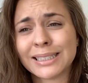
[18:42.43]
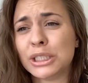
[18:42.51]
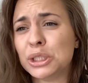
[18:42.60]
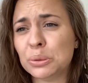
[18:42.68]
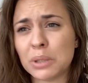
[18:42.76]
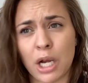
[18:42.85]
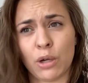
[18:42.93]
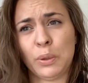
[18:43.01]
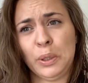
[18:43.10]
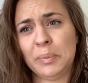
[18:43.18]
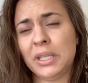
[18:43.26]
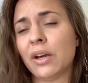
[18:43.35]
Do not
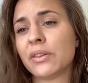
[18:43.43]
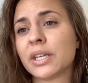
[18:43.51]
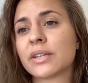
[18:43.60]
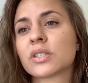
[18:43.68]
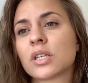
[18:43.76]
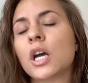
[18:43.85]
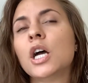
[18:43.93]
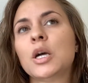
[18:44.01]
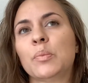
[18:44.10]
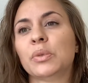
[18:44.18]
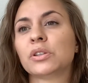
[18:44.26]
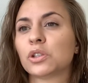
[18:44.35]
quote me on this,
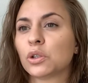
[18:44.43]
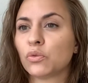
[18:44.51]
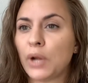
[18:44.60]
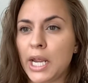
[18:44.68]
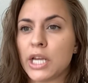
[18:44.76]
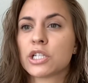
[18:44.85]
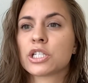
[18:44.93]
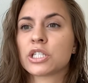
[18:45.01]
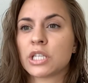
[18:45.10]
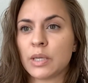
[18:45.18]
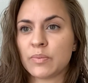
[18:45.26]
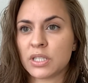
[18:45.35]
but the range
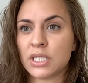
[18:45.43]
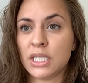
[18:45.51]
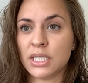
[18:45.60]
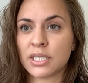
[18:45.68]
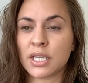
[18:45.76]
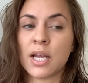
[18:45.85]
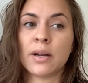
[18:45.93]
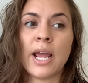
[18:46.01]
seems decent,